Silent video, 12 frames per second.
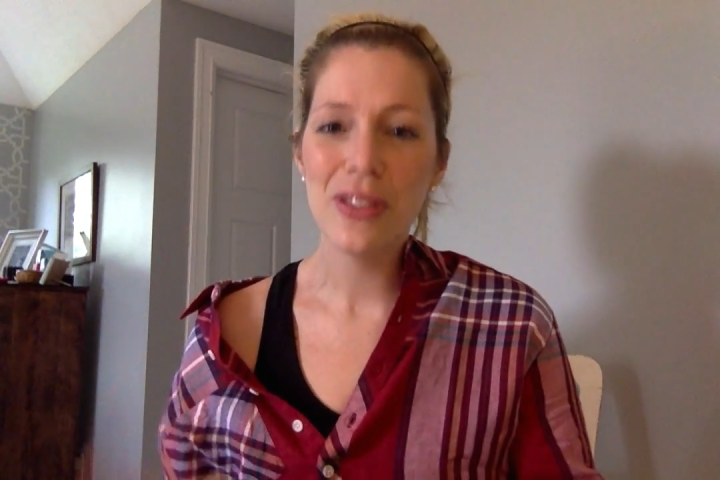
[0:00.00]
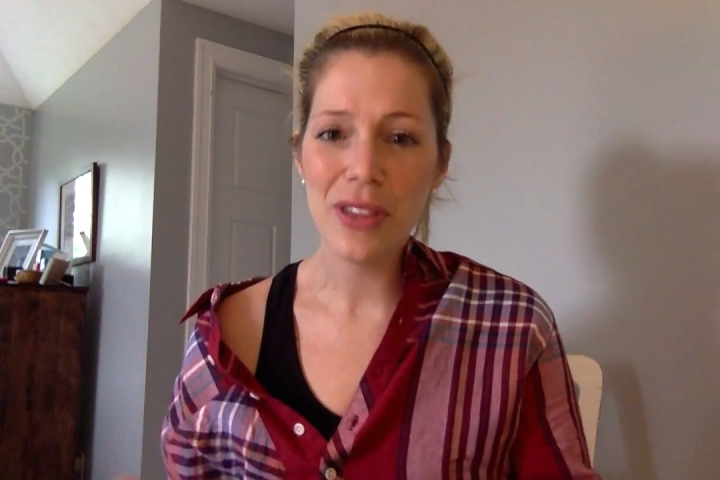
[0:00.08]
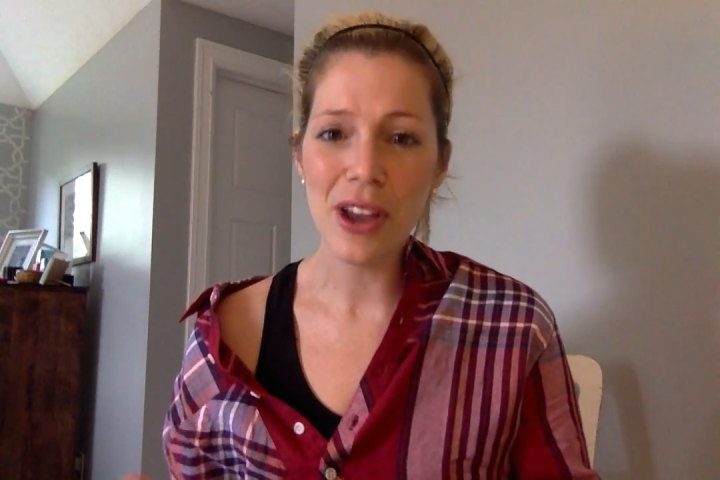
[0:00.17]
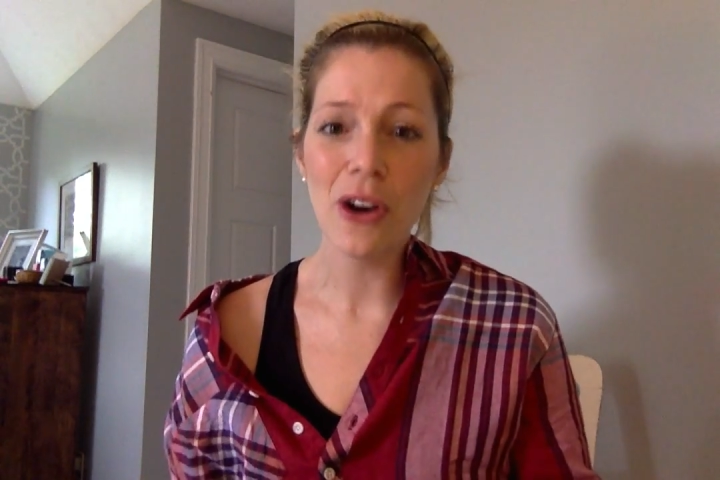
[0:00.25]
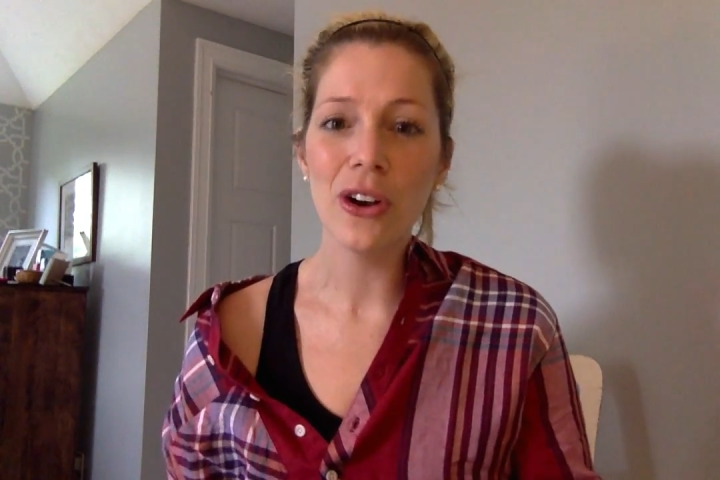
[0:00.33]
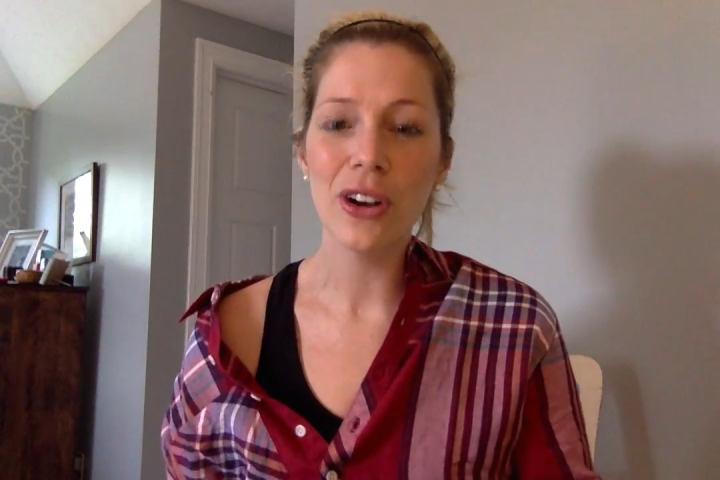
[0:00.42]

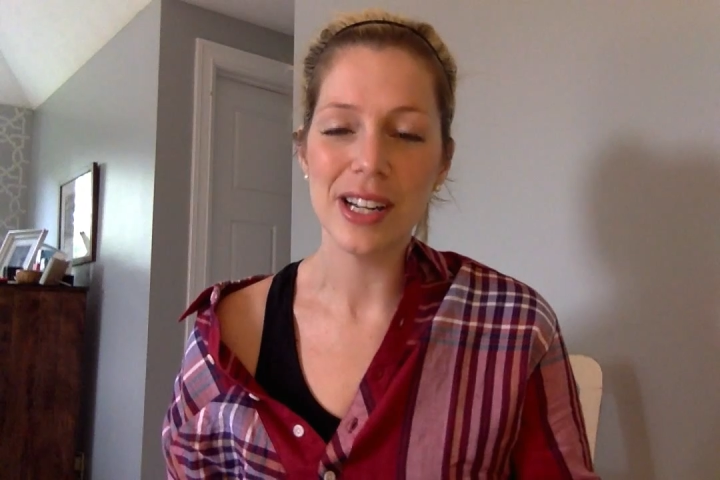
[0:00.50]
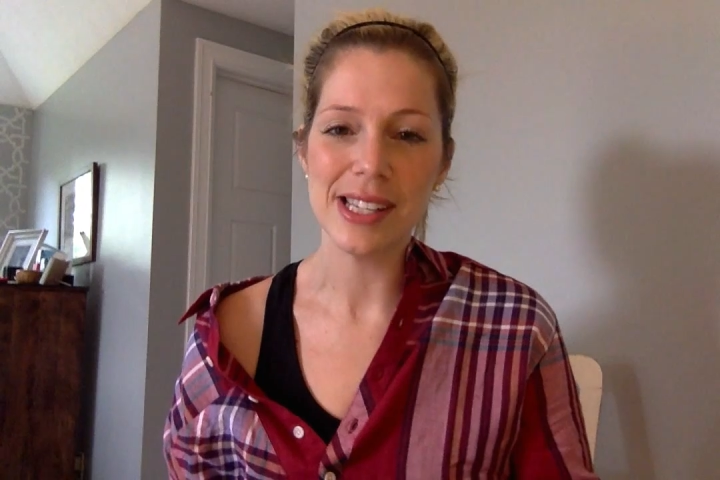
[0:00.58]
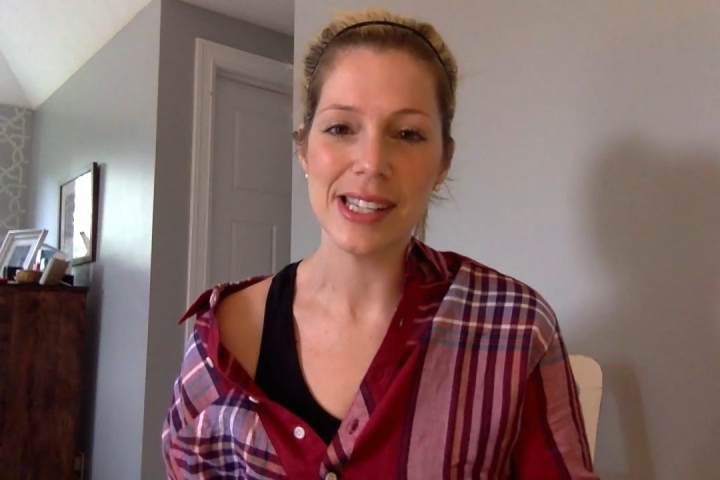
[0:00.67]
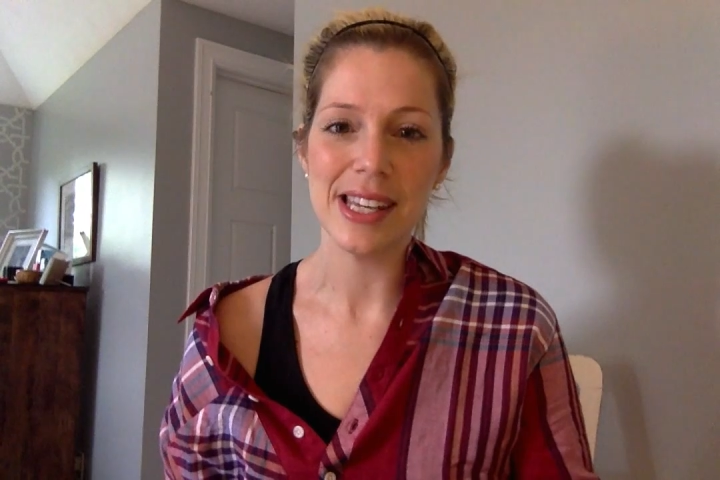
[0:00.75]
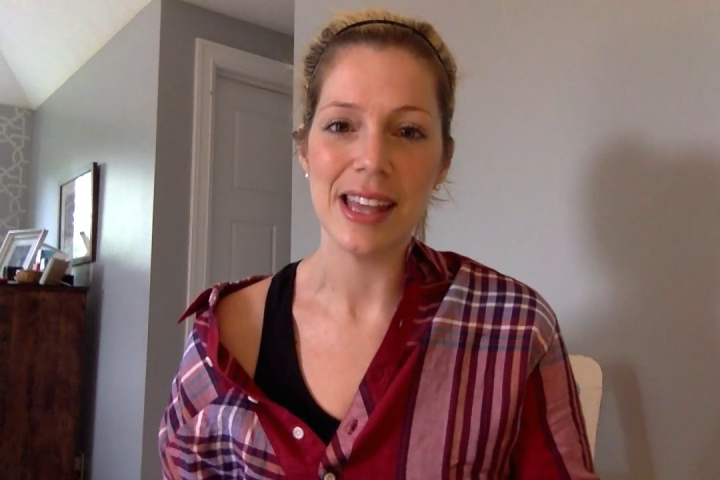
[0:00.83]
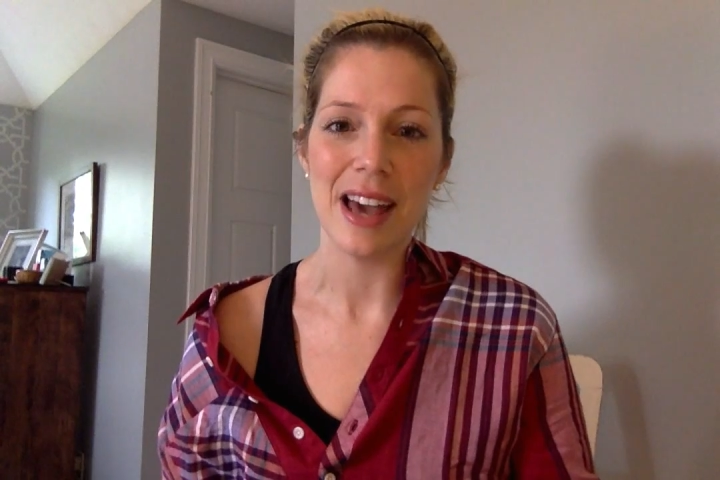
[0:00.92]
they're going to
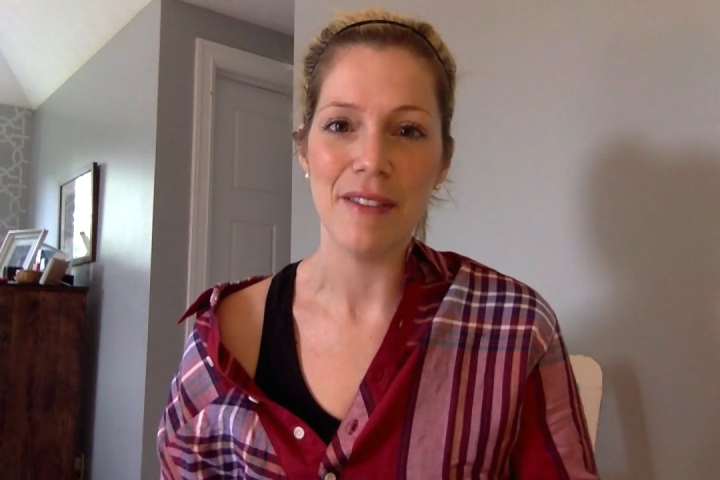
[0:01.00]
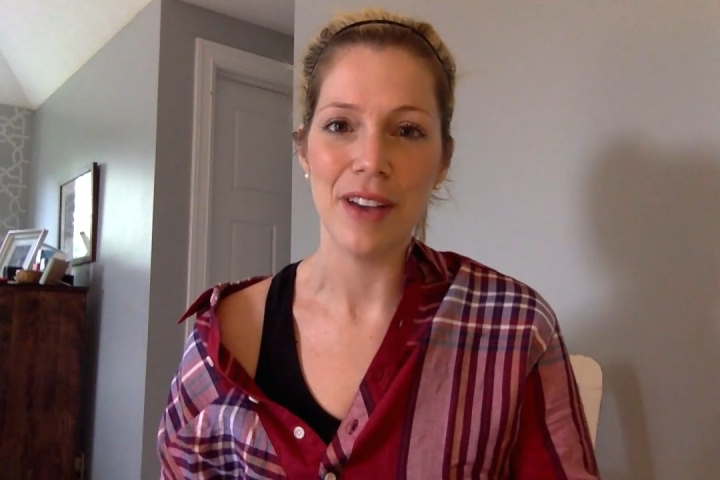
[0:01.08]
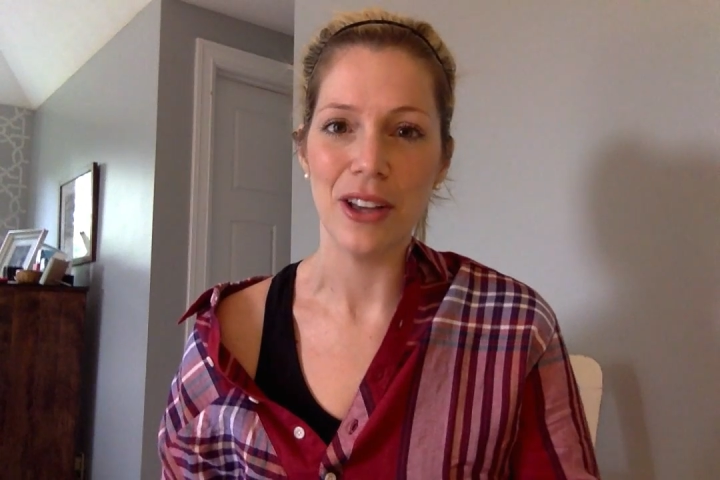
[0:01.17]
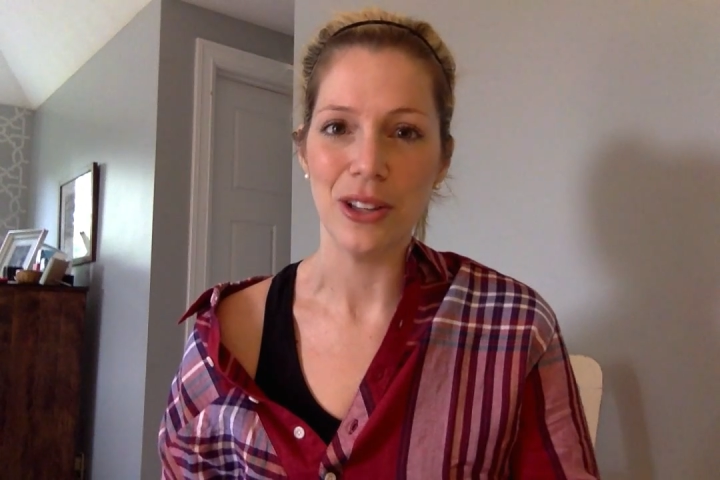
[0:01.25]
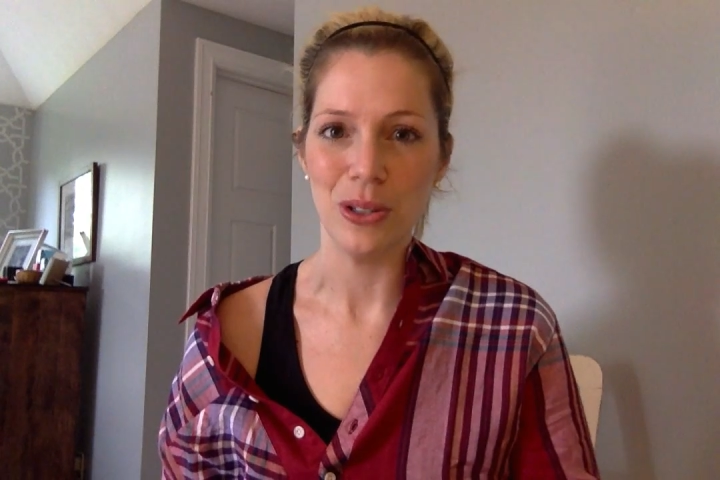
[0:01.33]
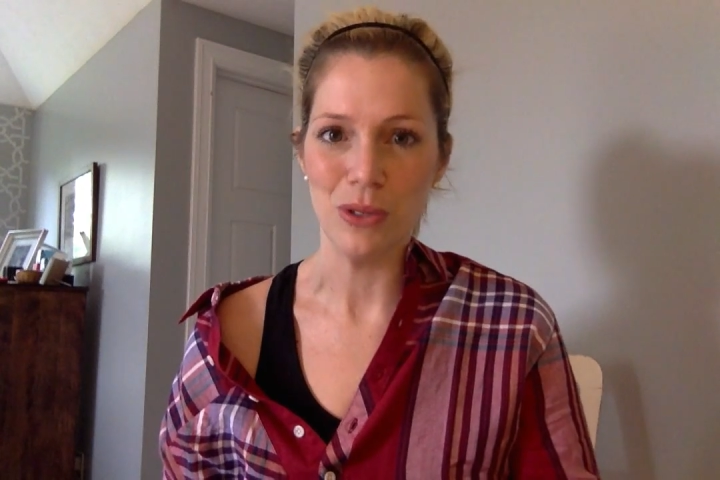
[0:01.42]
see that
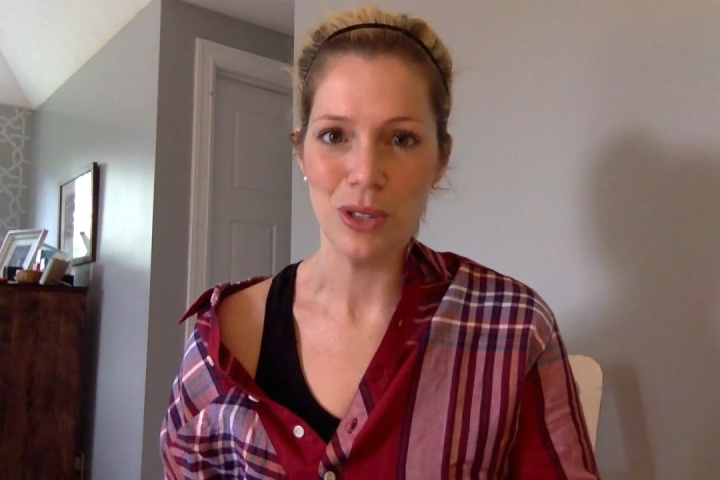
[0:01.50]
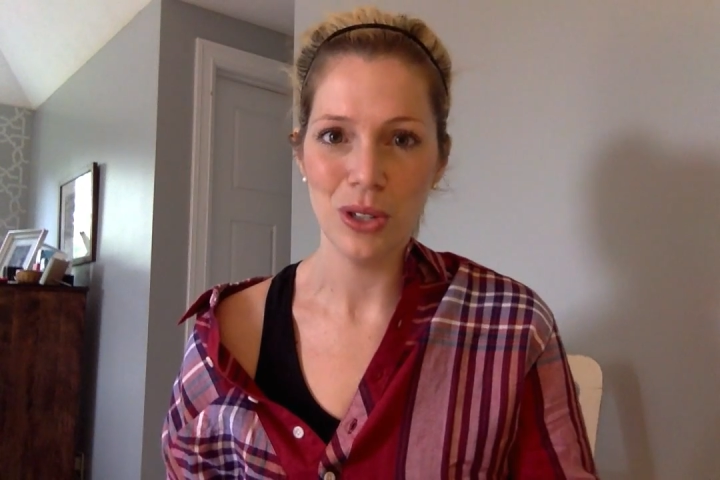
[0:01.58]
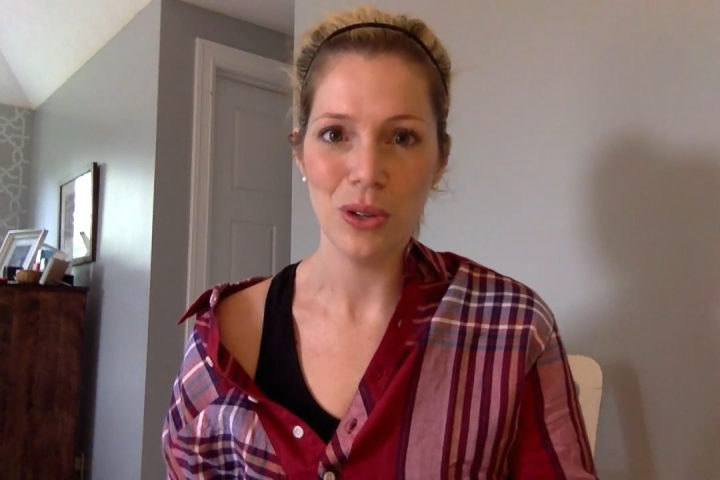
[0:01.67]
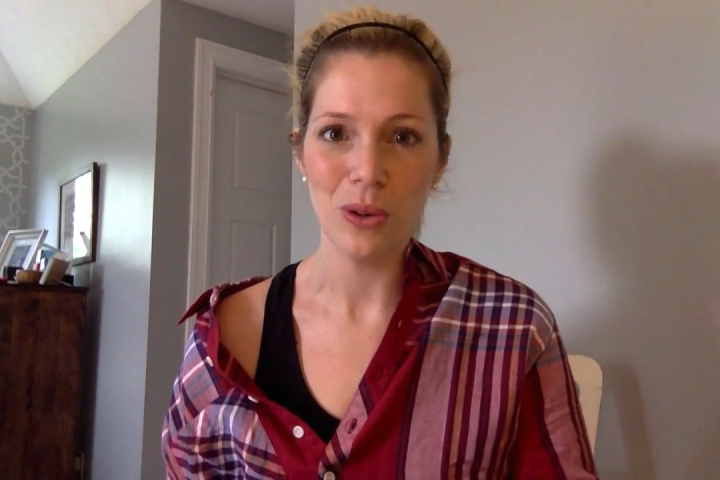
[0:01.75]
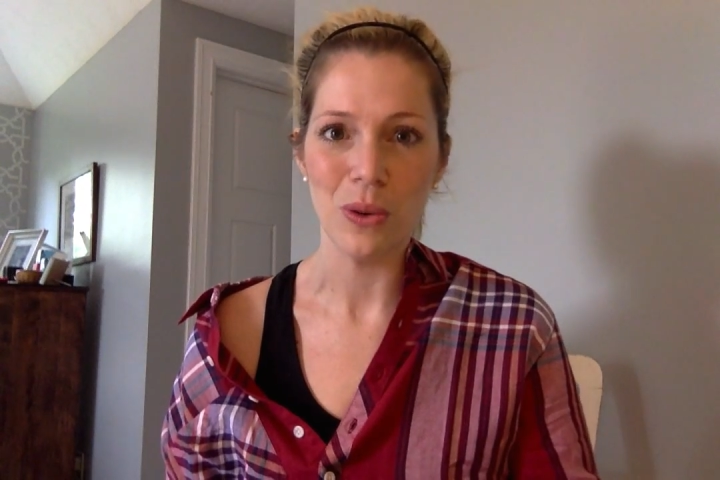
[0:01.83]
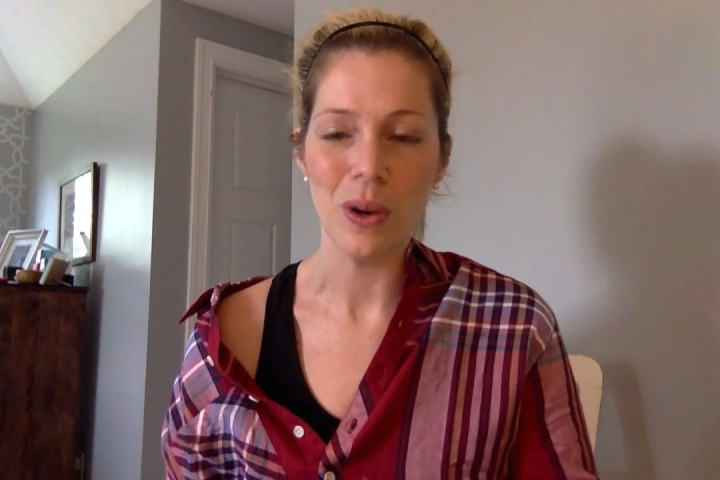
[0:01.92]
value
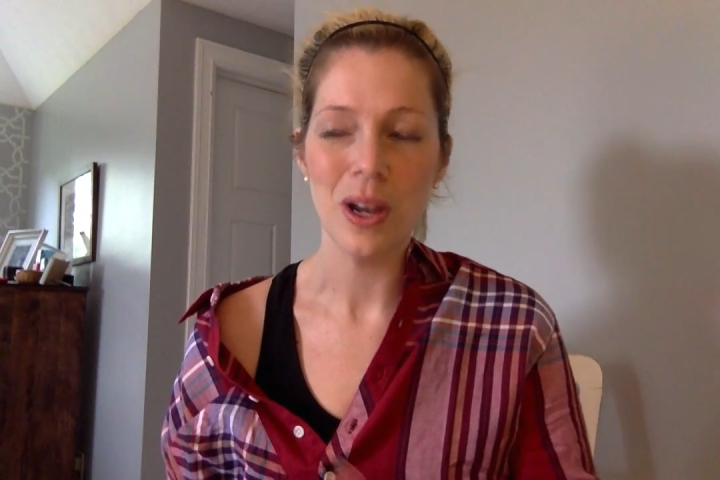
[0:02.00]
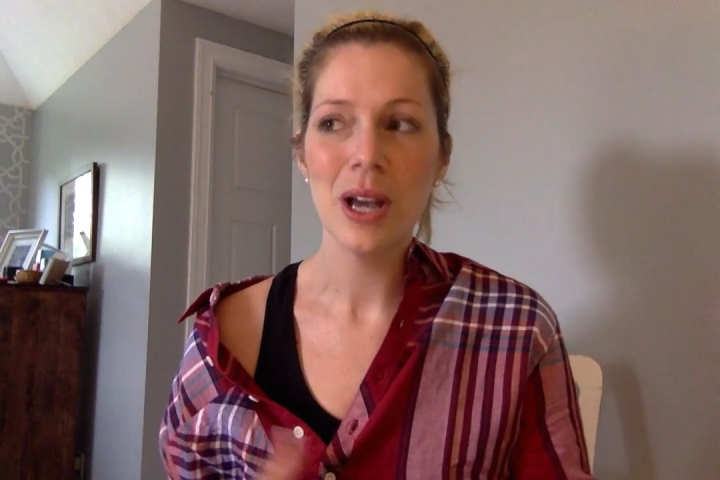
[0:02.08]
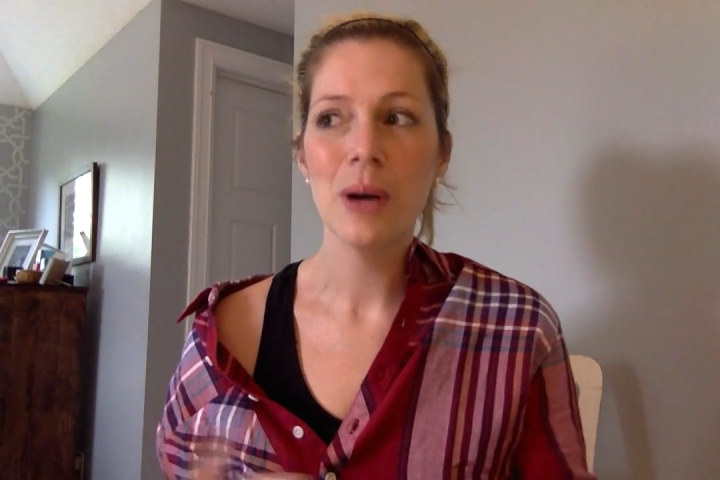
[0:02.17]
too.